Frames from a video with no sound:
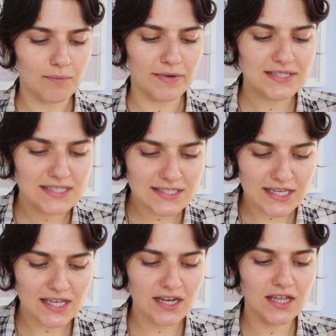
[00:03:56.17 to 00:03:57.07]
my
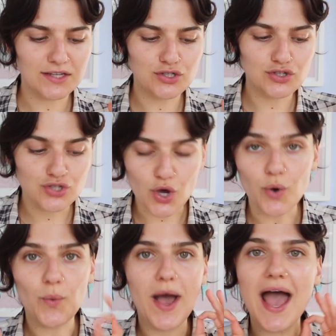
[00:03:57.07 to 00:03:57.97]
skin is
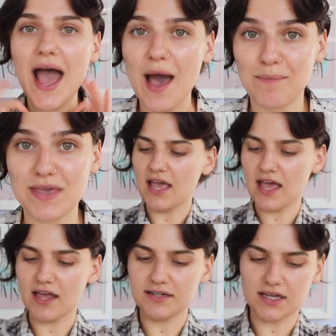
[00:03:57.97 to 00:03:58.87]
so happy.
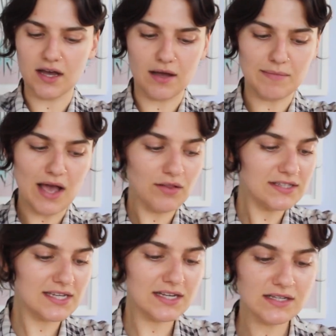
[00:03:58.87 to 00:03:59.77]
And now
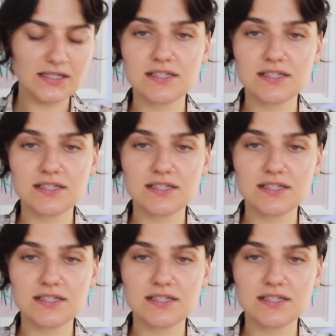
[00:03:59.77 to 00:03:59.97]
let's get into